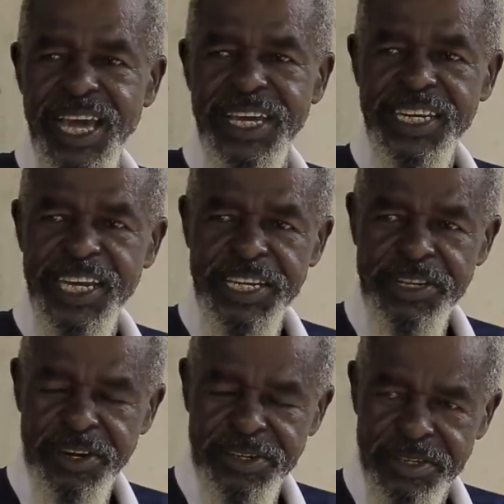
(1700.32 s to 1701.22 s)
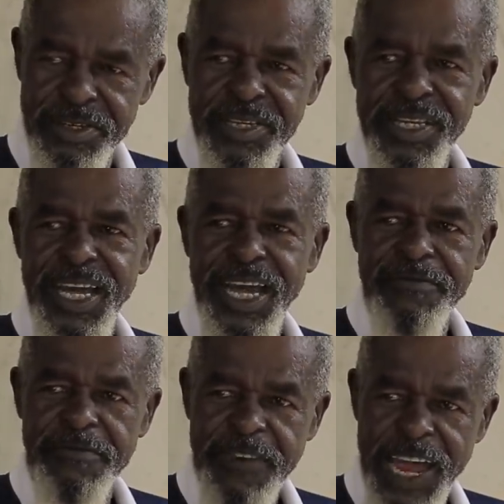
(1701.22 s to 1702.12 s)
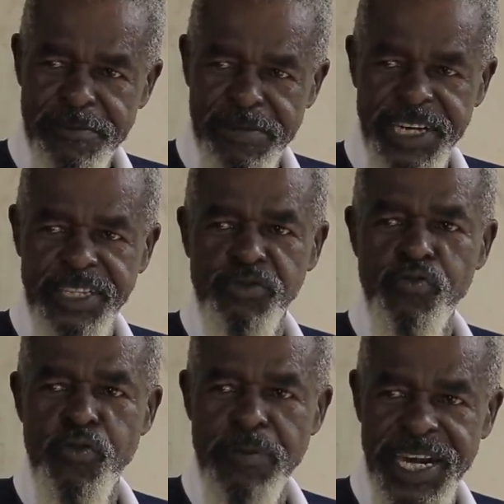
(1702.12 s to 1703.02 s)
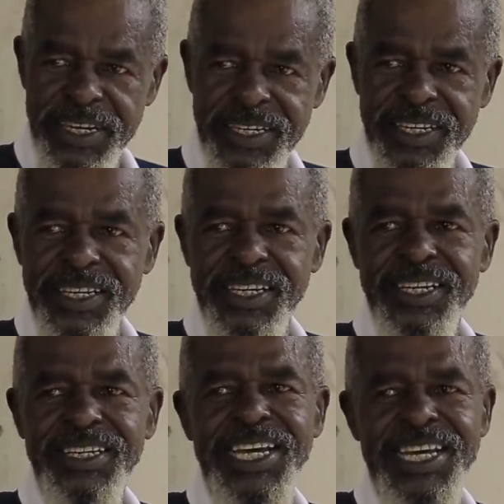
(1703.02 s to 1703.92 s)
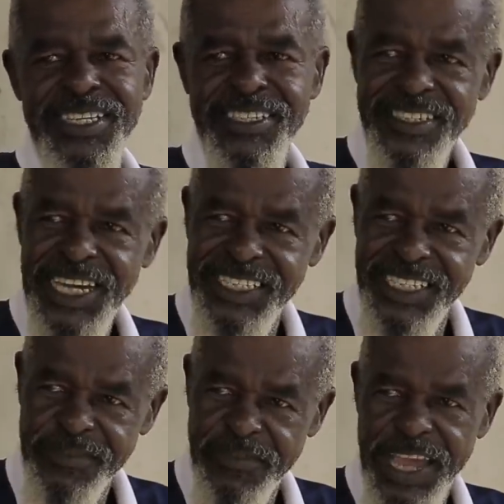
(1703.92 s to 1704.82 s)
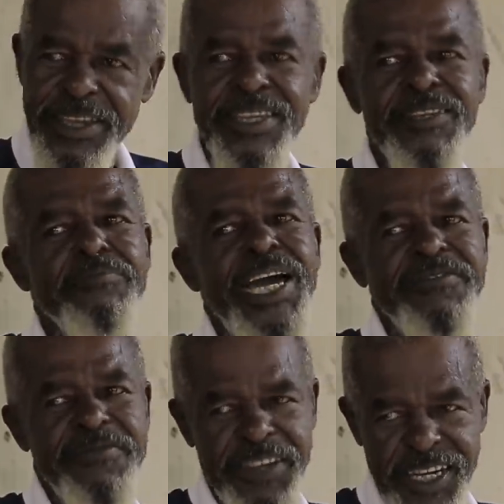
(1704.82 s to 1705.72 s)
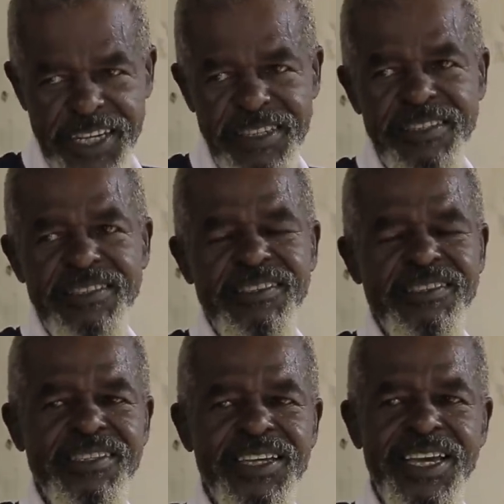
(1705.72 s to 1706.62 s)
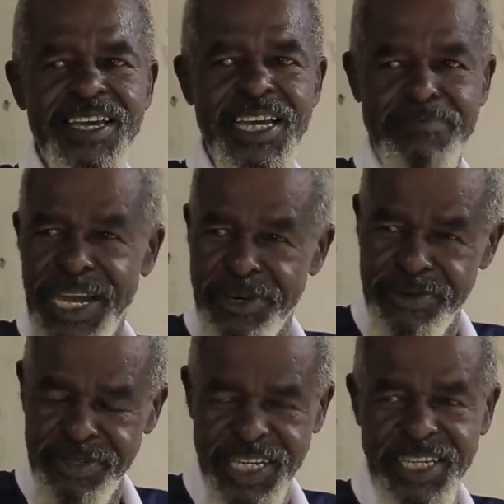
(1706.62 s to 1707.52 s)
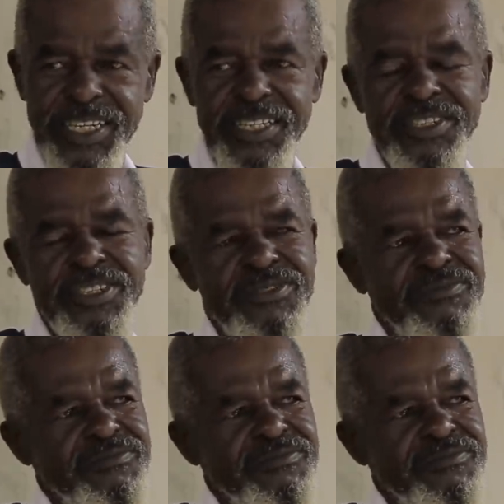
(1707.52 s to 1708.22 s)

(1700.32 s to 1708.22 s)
I need a young and vibrant woman that can satisfy my feelings at my old age.